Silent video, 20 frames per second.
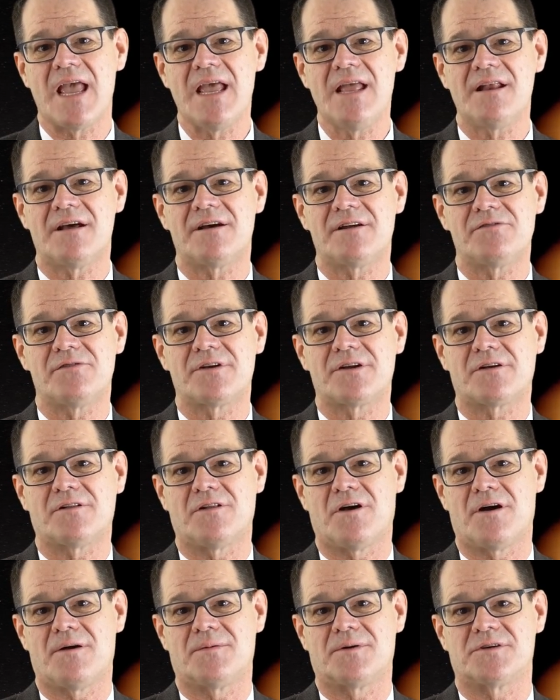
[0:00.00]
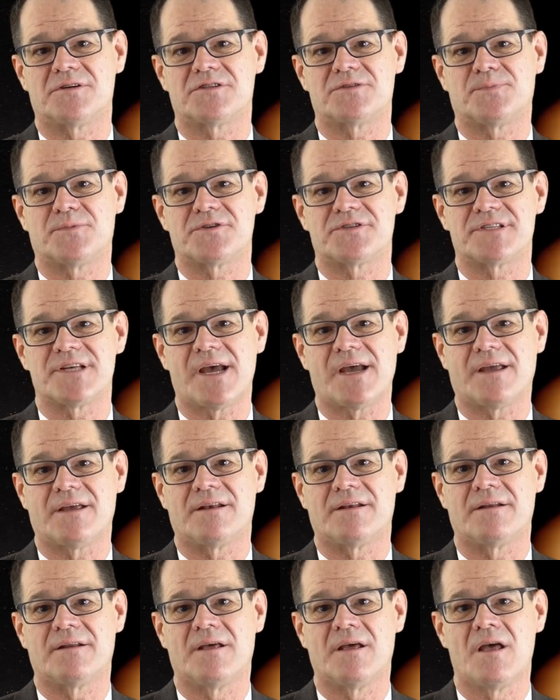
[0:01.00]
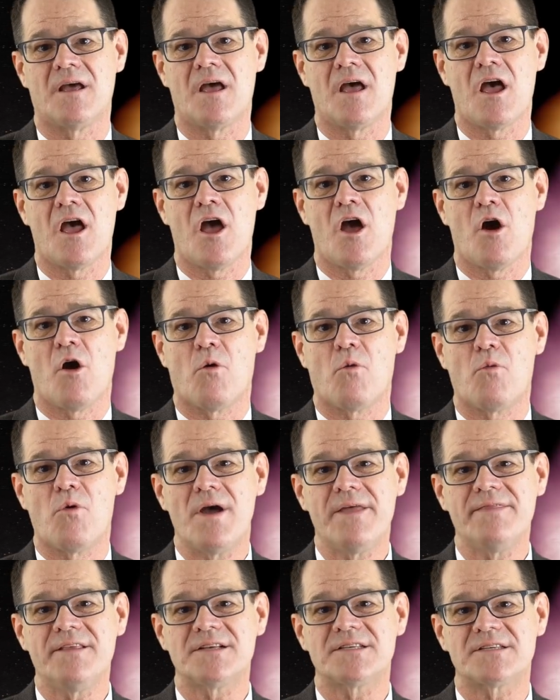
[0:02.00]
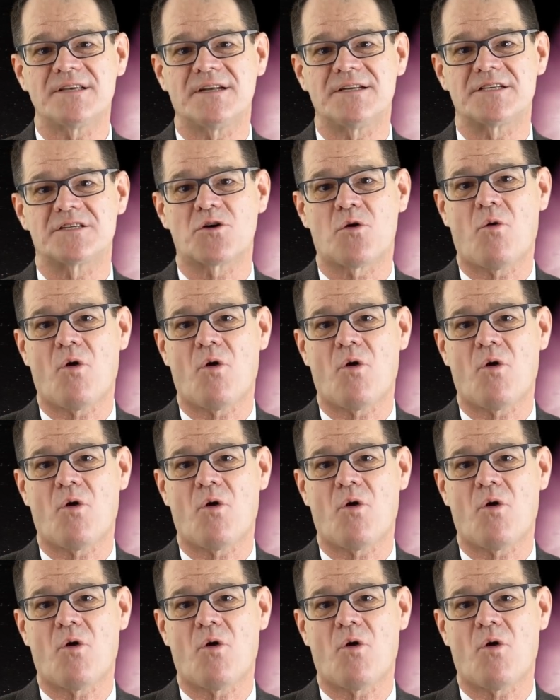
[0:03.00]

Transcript: 800 kilometers per second. When the Sun is